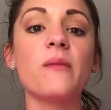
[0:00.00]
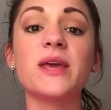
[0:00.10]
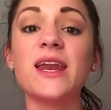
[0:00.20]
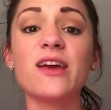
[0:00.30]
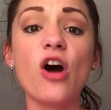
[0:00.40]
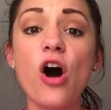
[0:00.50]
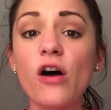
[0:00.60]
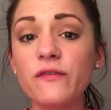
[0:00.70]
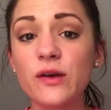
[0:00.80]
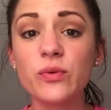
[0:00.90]
getting
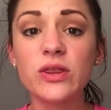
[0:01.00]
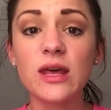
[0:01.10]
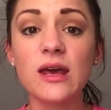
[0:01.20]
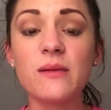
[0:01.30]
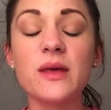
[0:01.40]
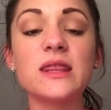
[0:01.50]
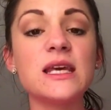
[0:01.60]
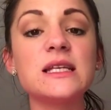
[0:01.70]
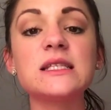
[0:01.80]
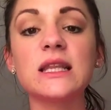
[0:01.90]
coffee with them,
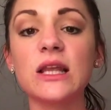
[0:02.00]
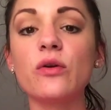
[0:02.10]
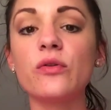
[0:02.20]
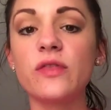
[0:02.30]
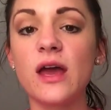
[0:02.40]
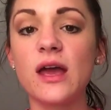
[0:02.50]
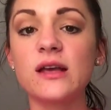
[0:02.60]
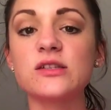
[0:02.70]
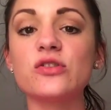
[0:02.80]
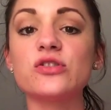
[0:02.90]
these little
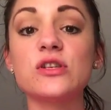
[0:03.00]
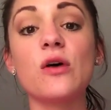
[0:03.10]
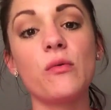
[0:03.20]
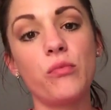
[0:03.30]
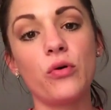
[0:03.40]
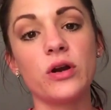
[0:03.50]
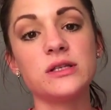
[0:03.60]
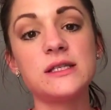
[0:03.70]
things are so important.